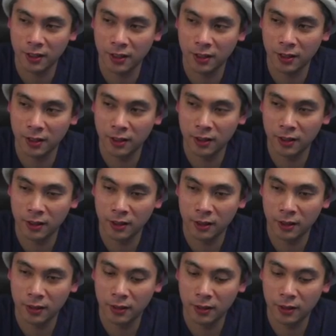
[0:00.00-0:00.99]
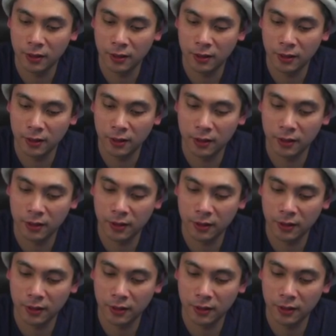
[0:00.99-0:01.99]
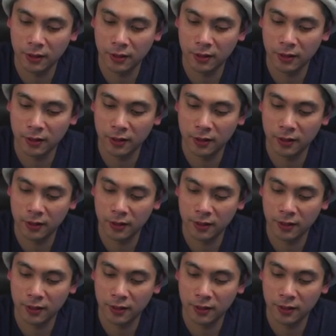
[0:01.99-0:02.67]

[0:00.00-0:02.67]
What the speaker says: Nothing is said.